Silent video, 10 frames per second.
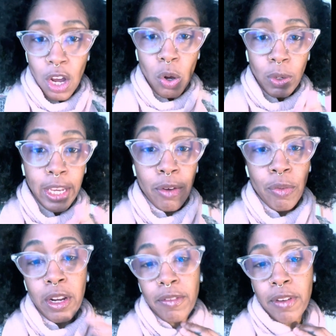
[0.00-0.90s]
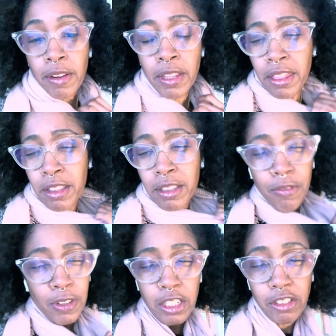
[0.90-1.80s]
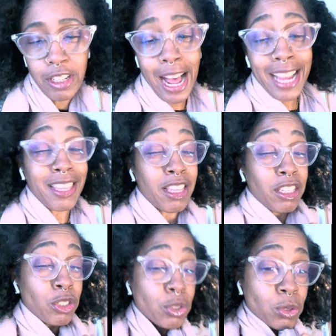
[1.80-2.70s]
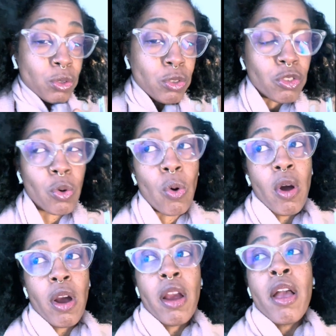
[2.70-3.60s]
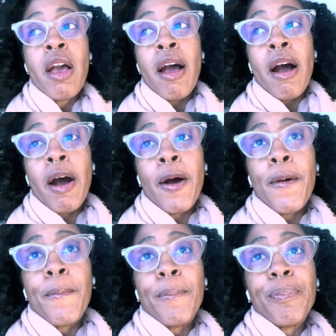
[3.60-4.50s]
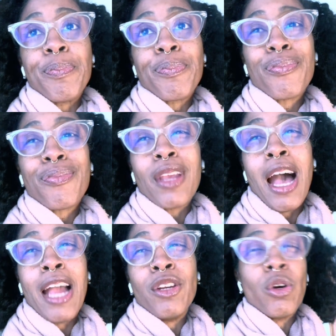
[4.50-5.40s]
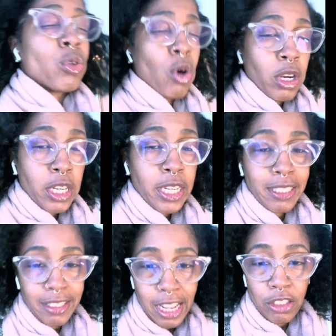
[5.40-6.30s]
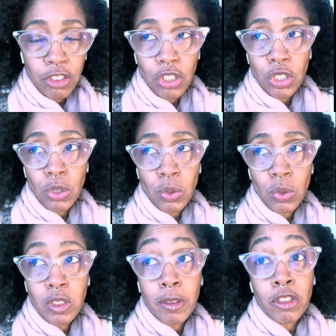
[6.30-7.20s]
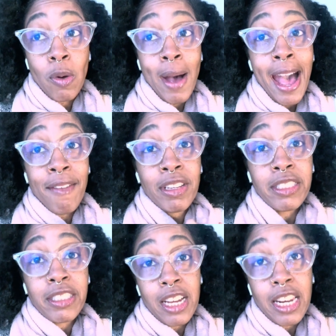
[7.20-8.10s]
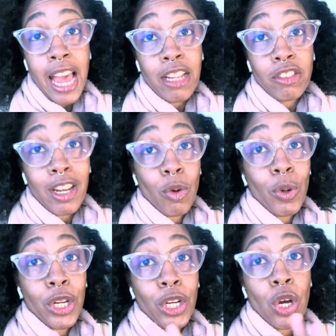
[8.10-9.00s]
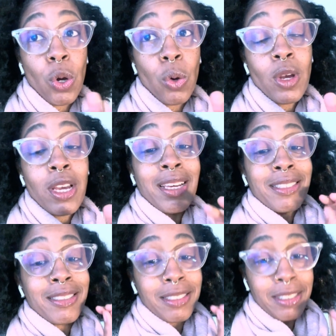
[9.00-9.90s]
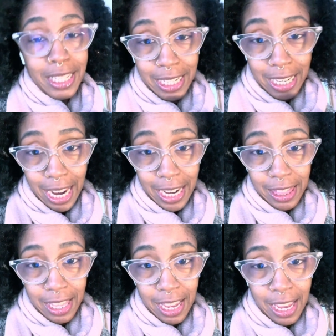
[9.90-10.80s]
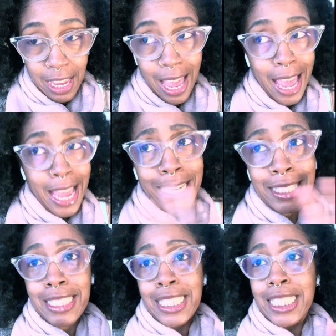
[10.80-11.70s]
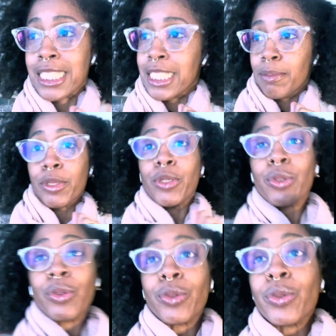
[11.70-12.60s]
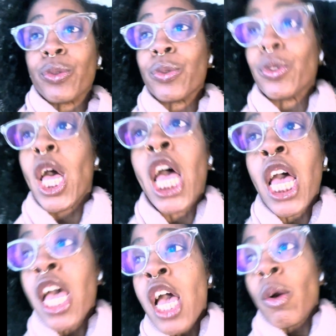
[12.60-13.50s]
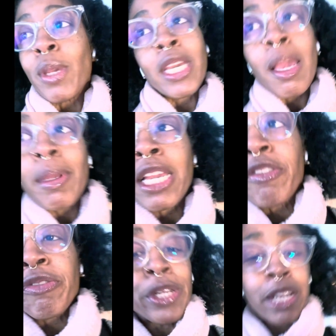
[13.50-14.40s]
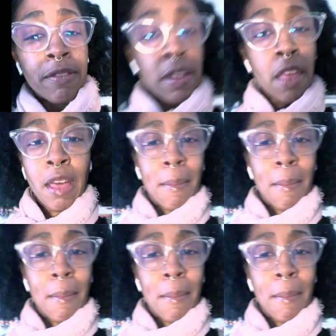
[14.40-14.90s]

get rid of the footage that I either used or I no longer intend to use. So I haven't done that. So I don't want to go deleting anything and boo. We can't be getting rid of the